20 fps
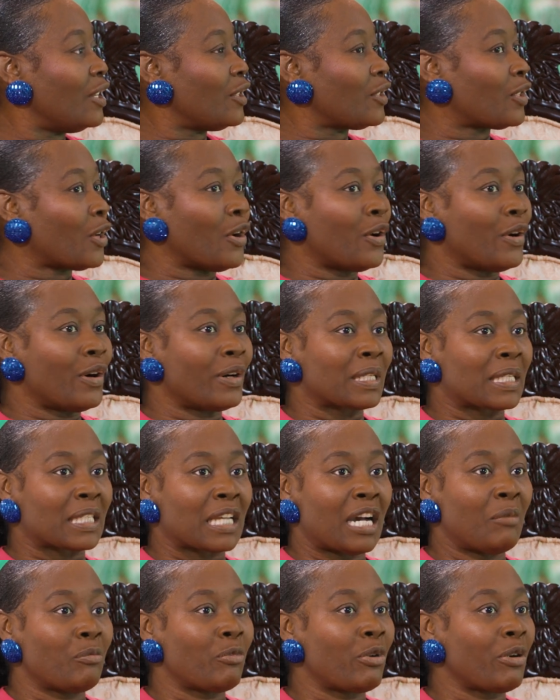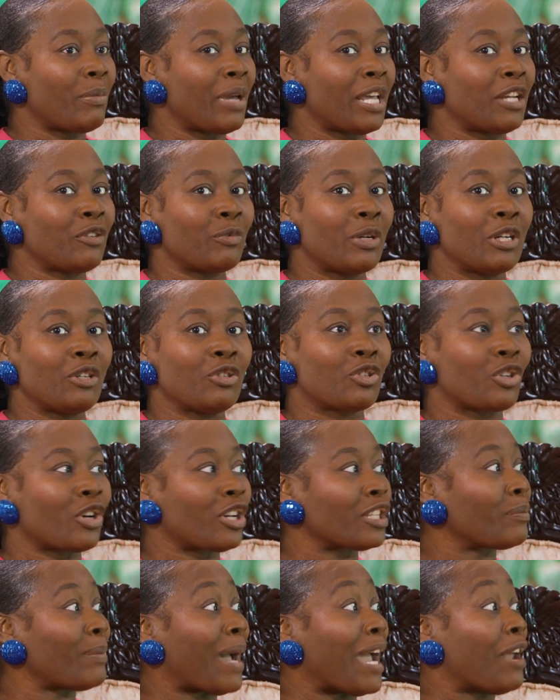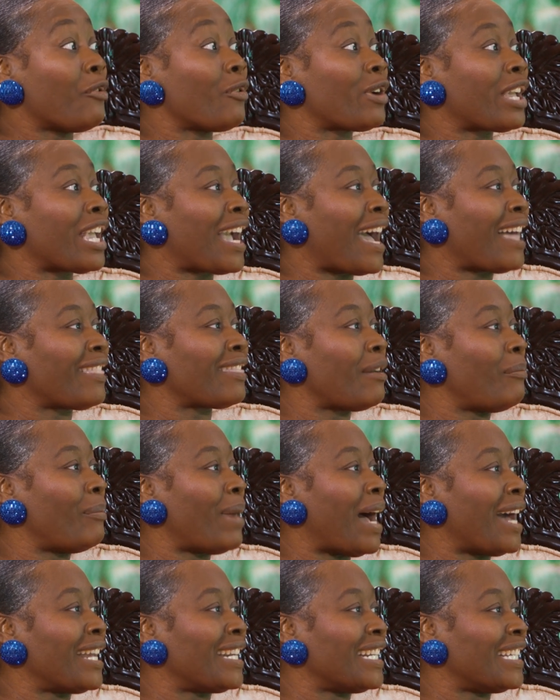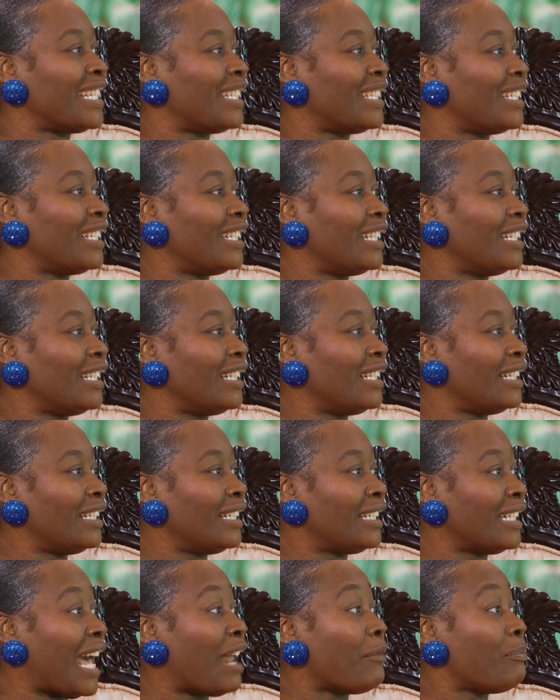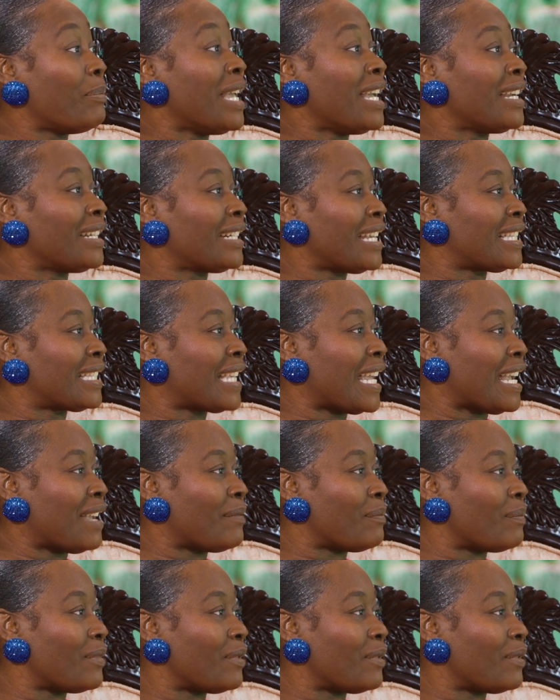So some women will just by looking at the body, not being the same.